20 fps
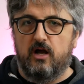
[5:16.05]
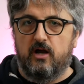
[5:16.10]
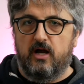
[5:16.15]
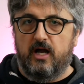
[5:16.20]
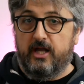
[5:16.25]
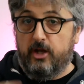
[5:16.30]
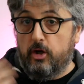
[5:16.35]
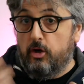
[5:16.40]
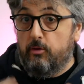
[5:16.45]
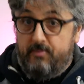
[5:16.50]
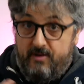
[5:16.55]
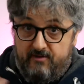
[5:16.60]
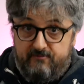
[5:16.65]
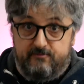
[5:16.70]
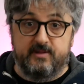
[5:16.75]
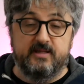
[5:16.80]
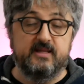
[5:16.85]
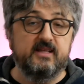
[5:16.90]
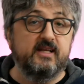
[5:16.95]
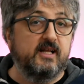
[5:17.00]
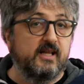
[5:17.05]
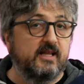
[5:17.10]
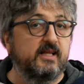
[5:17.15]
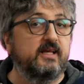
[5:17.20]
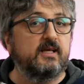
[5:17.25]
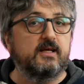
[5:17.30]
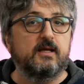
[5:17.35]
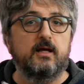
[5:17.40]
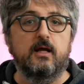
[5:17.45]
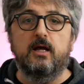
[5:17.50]
I hope I've been
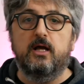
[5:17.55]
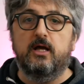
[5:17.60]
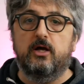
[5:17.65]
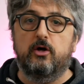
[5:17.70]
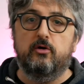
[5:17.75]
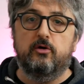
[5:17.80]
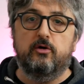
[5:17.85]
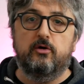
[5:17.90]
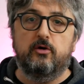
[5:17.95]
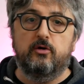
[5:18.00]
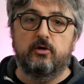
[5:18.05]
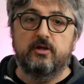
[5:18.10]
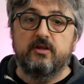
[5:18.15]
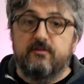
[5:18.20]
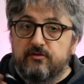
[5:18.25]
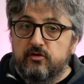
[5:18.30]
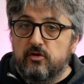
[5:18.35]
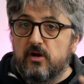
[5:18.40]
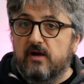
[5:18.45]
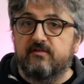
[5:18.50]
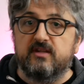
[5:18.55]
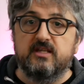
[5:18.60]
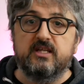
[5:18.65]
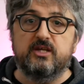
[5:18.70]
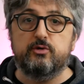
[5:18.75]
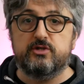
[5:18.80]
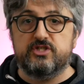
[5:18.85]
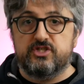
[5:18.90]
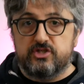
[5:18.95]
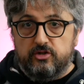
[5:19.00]
clear. Uh, if you have any
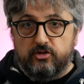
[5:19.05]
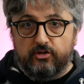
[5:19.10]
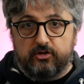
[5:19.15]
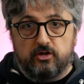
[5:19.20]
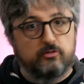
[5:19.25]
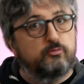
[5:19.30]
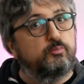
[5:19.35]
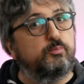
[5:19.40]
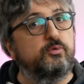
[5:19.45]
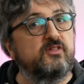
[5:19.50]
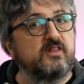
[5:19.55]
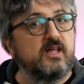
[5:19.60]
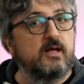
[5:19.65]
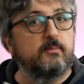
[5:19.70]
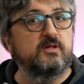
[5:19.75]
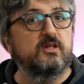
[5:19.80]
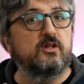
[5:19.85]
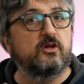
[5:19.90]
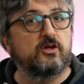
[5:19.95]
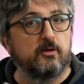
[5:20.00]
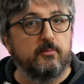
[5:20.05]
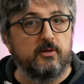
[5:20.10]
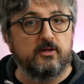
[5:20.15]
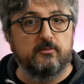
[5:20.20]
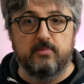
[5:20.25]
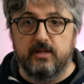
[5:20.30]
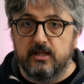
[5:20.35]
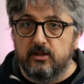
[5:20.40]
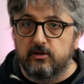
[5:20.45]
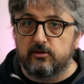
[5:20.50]
question, you can put them in the
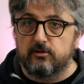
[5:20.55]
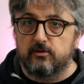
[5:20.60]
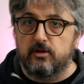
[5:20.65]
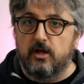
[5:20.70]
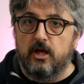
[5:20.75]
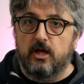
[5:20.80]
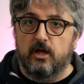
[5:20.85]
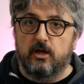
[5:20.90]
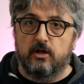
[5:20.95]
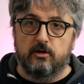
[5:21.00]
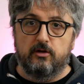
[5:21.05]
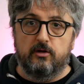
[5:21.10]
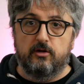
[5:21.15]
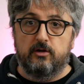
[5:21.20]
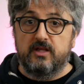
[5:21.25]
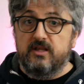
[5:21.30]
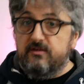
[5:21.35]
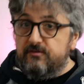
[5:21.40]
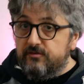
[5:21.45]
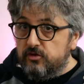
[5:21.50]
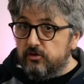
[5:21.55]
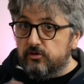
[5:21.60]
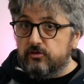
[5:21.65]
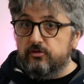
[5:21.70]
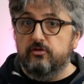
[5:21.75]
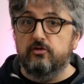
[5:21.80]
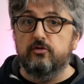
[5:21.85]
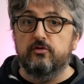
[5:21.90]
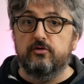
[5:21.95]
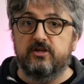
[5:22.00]
comment below. Uh, if you're
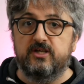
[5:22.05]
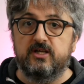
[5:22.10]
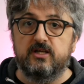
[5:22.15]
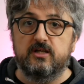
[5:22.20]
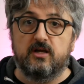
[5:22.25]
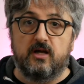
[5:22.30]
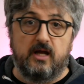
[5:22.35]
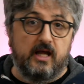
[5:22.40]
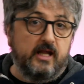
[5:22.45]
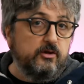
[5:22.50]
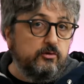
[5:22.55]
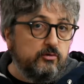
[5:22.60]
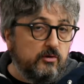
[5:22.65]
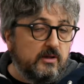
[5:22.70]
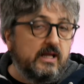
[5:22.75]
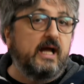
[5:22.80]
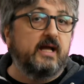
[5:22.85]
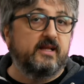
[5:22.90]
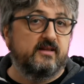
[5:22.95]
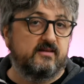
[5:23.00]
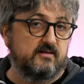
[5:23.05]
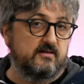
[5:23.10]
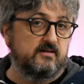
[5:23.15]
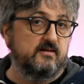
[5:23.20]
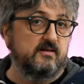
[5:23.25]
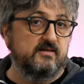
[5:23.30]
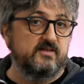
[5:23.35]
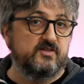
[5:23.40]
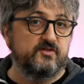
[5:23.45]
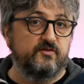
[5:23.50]
new here and you liked
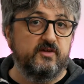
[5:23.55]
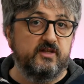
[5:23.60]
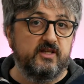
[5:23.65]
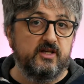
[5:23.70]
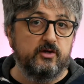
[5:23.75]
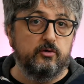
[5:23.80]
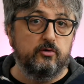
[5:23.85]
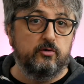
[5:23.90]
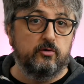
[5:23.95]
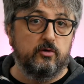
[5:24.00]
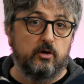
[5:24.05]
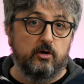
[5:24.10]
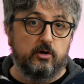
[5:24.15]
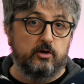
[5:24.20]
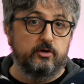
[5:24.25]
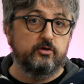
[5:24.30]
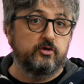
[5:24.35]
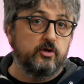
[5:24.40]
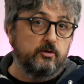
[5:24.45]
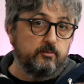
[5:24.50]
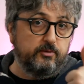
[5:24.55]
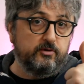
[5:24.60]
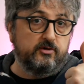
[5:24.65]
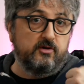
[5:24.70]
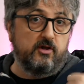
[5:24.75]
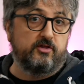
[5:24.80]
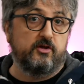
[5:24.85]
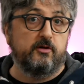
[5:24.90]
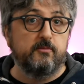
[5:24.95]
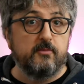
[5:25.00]
this video, uh, you can put
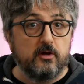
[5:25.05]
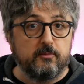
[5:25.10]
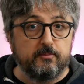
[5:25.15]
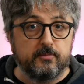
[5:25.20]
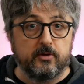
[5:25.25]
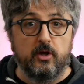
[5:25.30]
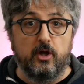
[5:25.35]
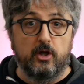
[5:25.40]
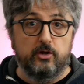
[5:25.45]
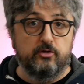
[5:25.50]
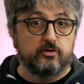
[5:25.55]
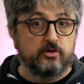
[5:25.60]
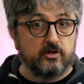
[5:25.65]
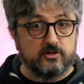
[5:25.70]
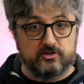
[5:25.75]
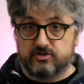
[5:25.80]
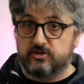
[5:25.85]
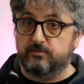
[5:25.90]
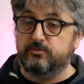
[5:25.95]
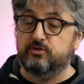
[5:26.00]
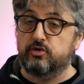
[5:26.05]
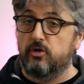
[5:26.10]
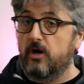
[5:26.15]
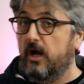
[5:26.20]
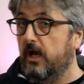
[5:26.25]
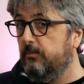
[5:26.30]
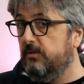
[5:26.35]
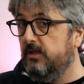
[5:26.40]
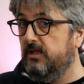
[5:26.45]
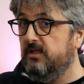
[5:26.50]
a thumb up. You can
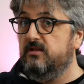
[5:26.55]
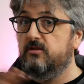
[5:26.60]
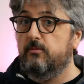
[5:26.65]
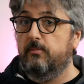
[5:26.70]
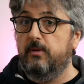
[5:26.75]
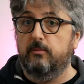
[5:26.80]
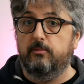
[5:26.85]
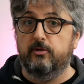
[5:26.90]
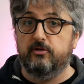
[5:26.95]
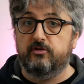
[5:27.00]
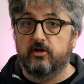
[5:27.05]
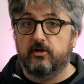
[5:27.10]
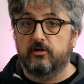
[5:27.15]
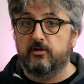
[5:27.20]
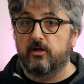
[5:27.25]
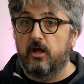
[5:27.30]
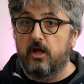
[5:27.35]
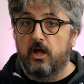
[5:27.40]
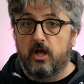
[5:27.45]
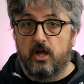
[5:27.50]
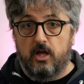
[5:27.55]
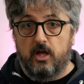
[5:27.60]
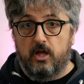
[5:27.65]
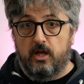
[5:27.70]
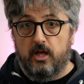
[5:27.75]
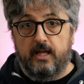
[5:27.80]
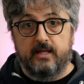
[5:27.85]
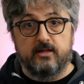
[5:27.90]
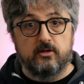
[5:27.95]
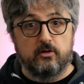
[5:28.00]
subscribe, hit the bell button,
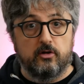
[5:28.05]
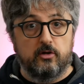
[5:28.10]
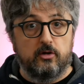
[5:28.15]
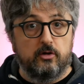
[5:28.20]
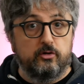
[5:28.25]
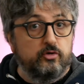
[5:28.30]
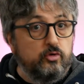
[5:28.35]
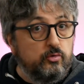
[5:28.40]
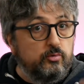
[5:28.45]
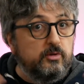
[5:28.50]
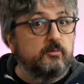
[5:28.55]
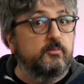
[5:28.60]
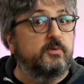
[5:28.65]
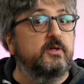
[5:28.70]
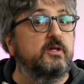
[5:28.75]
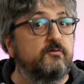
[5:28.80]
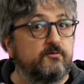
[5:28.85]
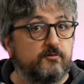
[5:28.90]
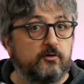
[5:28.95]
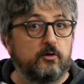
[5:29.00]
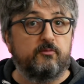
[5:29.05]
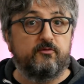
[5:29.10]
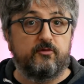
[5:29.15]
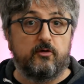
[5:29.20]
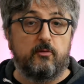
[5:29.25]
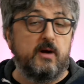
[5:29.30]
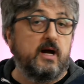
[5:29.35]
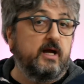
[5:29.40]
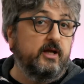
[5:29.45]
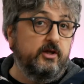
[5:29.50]
and uh, you will be informed
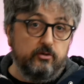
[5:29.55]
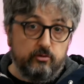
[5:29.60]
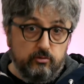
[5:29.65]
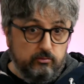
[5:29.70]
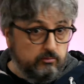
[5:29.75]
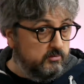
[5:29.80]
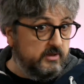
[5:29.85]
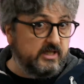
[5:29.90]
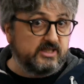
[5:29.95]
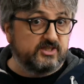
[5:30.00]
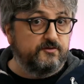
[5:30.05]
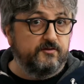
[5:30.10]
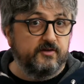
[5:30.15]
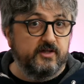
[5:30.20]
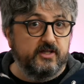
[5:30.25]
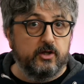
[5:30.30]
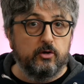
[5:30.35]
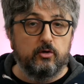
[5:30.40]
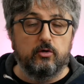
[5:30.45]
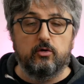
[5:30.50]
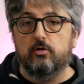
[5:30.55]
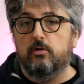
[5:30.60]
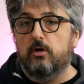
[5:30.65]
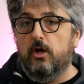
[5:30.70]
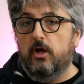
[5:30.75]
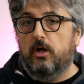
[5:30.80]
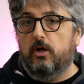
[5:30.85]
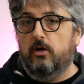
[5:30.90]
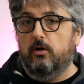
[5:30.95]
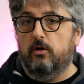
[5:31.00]
for my next video.
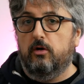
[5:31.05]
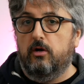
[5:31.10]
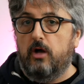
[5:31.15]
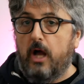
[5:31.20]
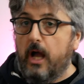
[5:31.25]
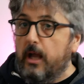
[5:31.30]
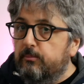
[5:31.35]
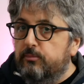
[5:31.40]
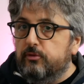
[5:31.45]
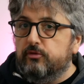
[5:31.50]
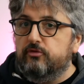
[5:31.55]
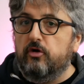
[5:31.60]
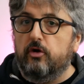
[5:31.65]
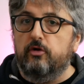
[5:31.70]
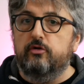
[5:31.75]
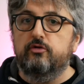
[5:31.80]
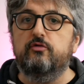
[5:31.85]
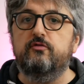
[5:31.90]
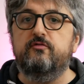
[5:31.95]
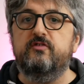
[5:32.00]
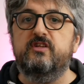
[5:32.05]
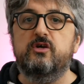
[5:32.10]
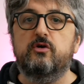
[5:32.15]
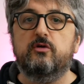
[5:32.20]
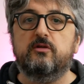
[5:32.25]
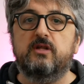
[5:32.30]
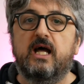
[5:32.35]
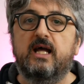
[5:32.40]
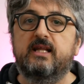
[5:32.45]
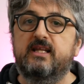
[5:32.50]
Uh, I put a new
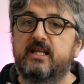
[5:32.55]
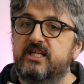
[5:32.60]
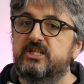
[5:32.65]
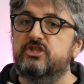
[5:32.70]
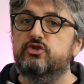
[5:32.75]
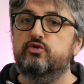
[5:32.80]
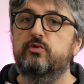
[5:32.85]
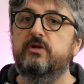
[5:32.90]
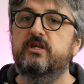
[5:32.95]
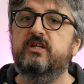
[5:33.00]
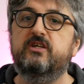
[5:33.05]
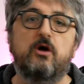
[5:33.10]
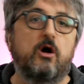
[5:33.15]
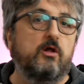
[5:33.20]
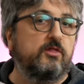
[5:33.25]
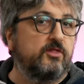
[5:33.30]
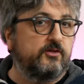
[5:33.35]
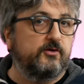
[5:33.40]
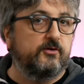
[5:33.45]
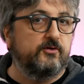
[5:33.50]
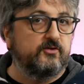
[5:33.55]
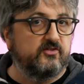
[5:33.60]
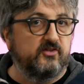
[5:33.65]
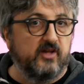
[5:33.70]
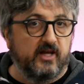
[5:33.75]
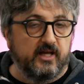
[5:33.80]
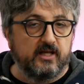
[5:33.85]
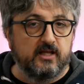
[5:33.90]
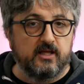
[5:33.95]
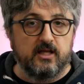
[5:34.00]
video online each week on
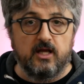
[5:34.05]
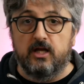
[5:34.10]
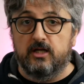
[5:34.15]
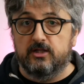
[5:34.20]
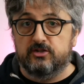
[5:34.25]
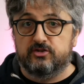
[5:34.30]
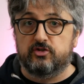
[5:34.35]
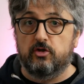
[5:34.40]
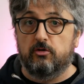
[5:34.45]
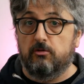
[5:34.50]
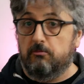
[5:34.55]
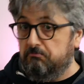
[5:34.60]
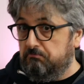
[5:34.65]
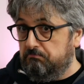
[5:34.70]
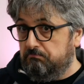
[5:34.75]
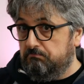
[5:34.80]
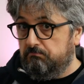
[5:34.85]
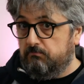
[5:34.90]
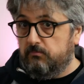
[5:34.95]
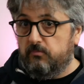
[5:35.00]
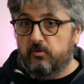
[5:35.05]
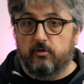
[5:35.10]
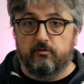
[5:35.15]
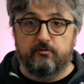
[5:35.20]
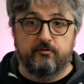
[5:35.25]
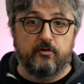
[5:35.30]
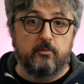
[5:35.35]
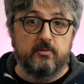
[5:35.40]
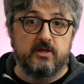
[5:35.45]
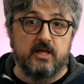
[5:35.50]
Thursday. So
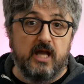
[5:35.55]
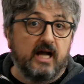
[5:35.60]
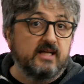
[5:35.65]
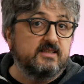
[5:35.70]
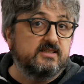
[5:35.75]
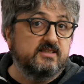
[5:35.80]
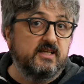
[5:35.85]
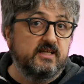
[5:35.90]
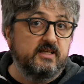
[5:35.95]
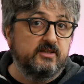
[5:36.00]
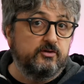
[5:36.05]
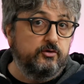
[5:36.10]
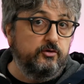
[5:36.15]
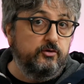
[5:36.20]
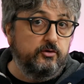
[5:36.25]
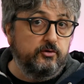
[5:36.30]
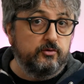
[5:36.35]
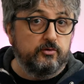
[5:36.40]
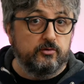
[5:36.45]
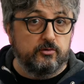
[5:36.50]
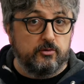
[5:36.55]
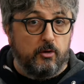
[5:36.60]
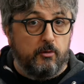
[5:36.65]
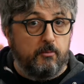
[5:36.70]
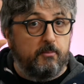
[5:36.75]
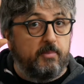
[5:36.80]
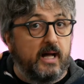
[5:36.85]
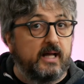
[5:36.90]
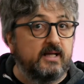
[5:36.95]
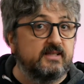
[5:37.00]
for me, I say to you,
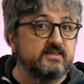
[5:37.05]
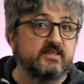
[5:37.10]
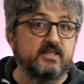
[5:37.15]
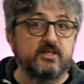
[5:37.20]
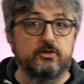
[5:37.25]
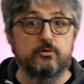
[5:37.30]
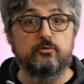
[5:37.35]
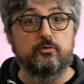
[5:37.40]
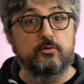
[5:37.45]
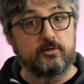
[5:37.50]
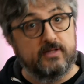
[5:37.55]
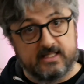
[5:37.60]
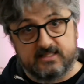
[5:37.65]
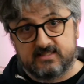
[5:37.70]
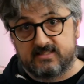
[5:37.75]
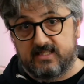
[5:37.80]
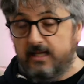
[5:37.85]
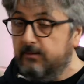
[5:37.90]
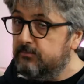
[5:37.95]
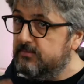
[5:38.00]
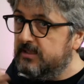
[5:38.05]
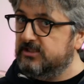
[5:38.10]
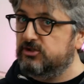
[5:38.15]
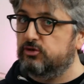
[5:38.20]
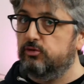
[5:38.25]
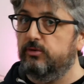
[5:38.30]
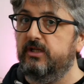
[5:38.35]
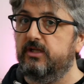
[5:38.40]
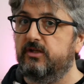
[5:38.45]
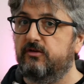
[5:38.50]
bye, see you next time,
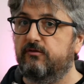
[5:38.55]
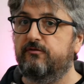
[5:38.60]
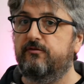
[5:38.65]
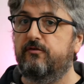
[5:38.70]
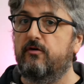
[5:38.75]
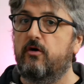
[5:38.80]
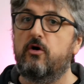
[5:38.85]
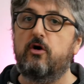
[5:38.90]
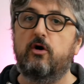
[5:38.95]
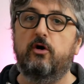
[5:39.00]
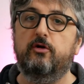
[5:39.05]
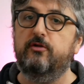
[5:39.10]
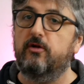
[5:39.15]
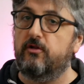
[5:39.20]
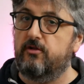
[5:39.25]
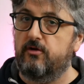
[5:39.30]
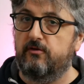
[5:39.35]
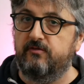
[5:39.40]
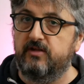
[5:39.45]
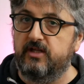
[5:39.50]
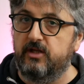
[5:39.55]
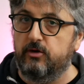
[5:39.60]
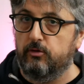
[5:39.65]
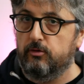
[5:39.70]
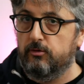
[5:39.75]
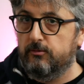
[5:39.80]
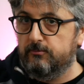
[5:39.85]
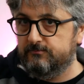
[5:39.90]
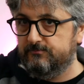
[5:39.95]
next week, for another video.